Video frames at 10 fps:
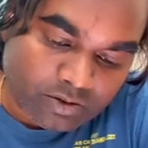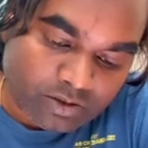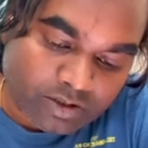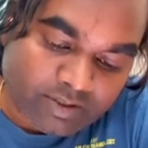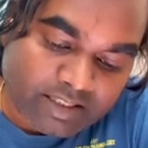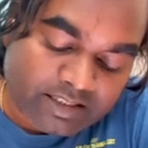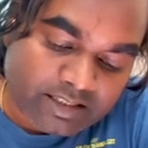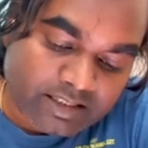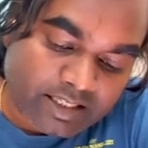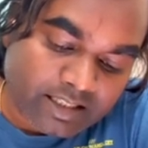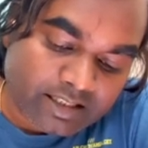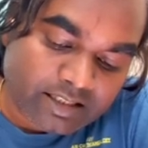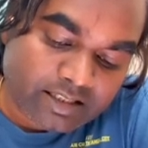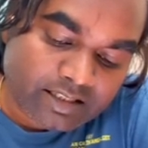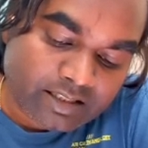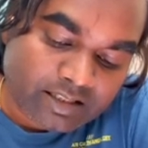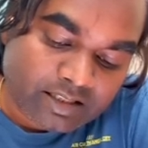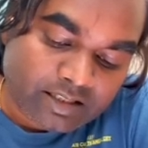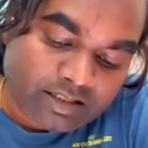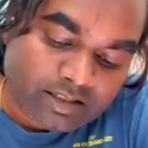you can see that
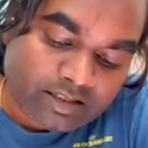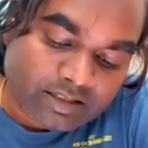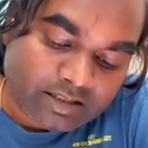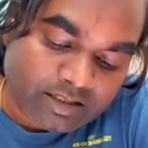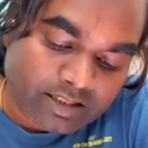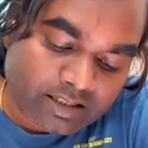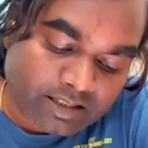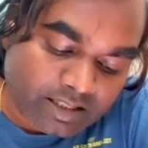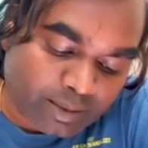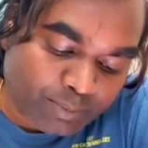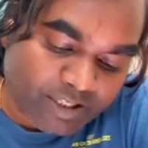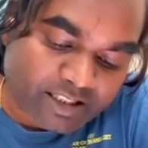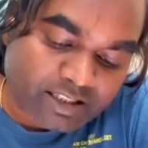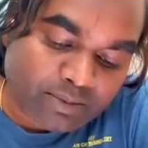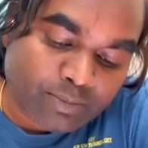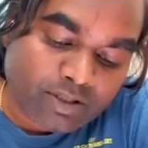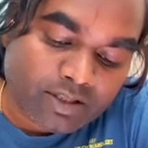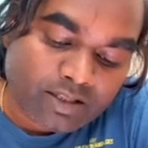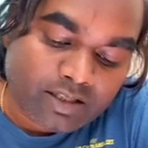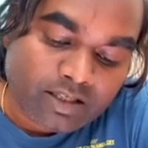these complex
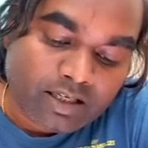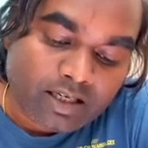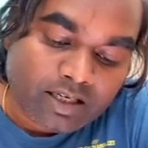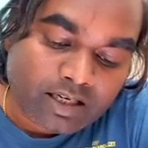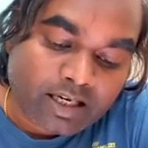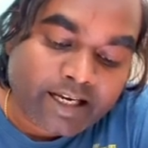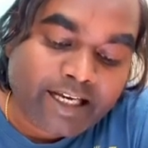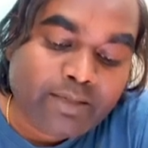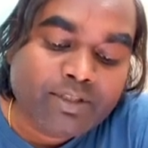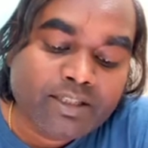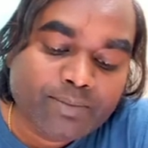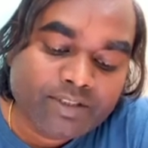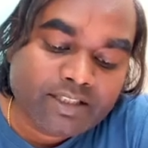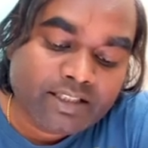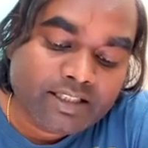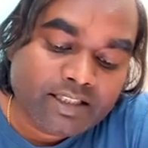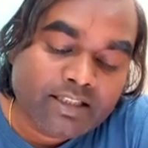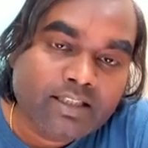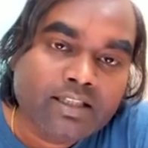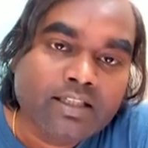number can be
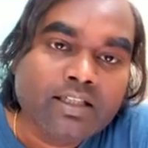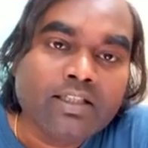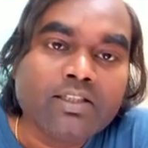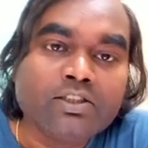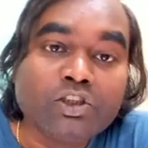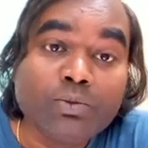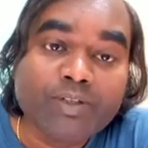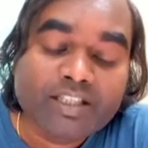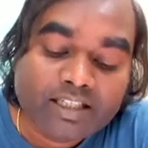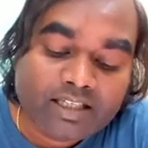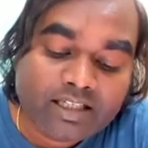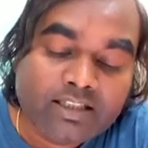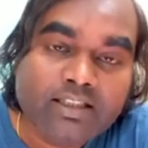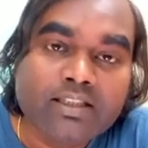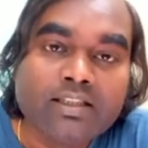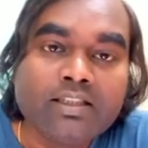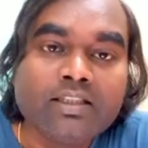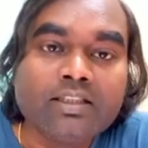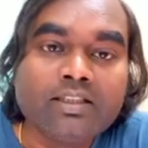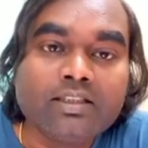represented geometrically
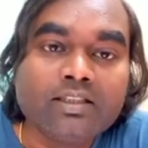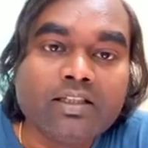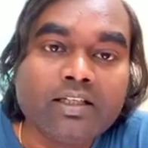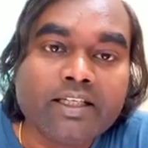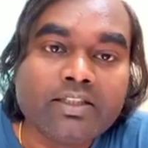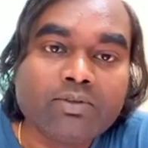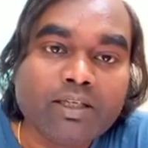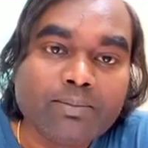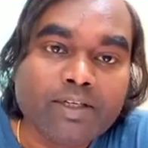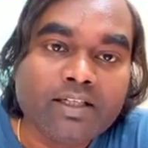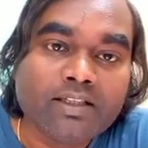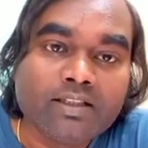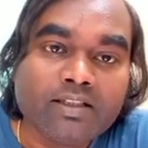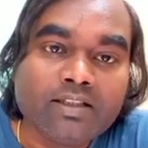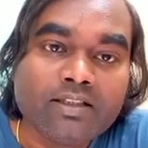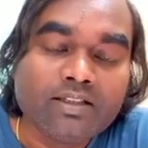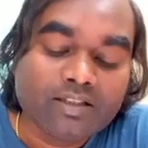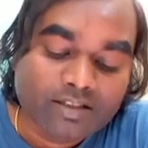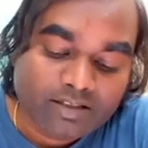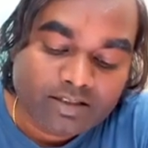in the xy plane,
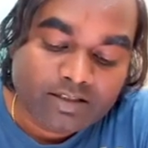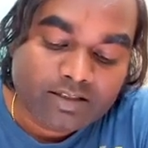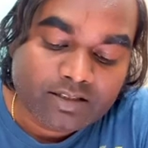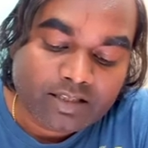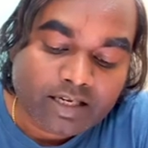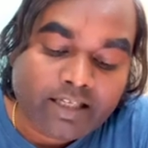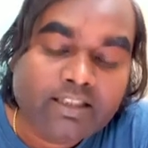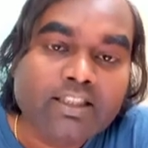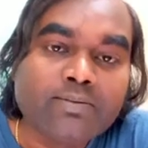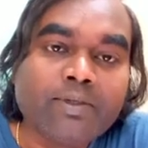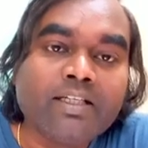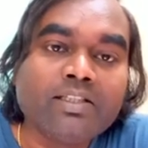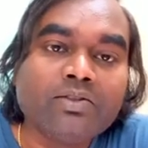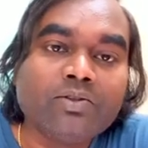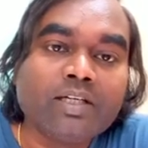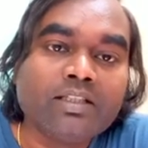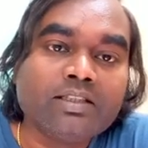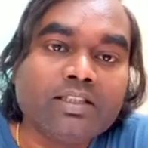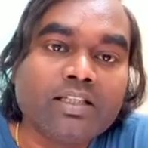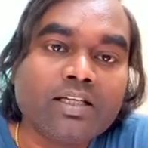and this plane is known as
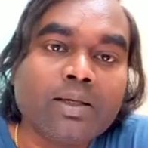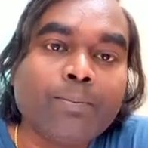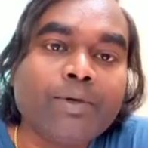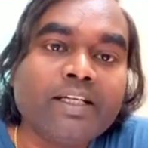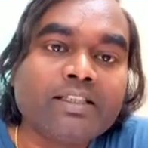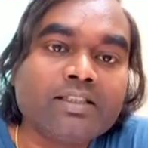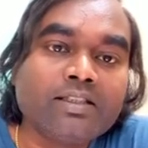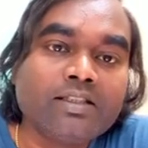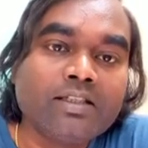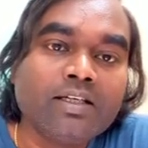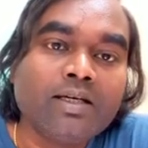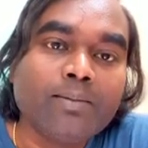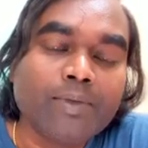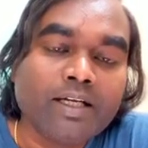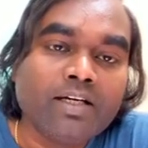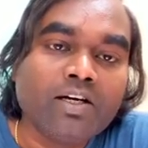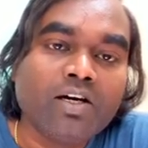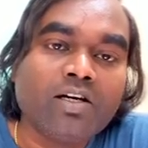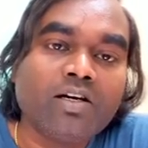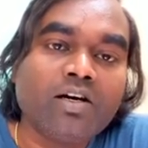the complex plane
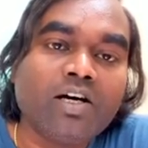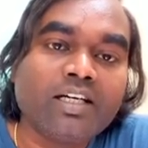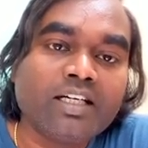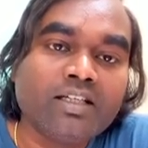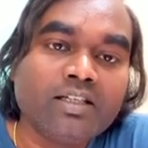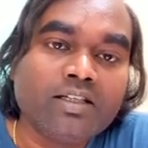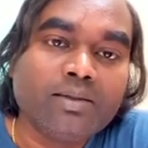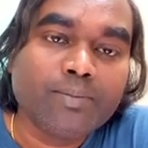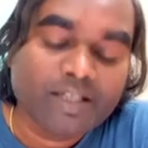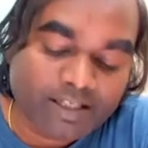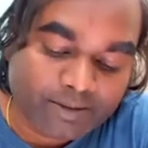or Argand plane.